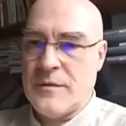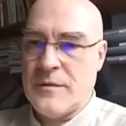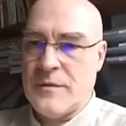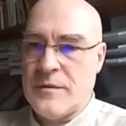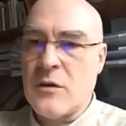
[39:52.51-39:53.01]

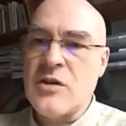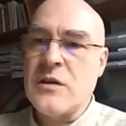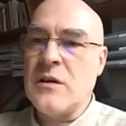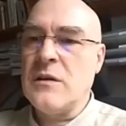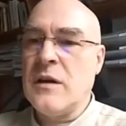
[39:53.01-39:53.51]

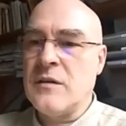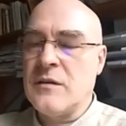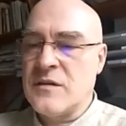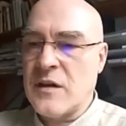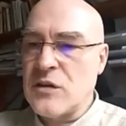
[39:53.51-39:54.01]
technological and
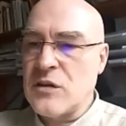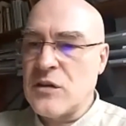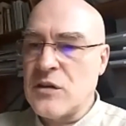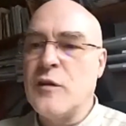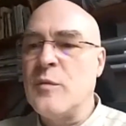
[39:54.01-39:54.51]

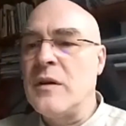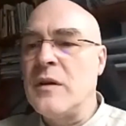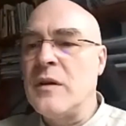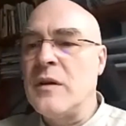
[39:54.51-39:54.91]
scientific development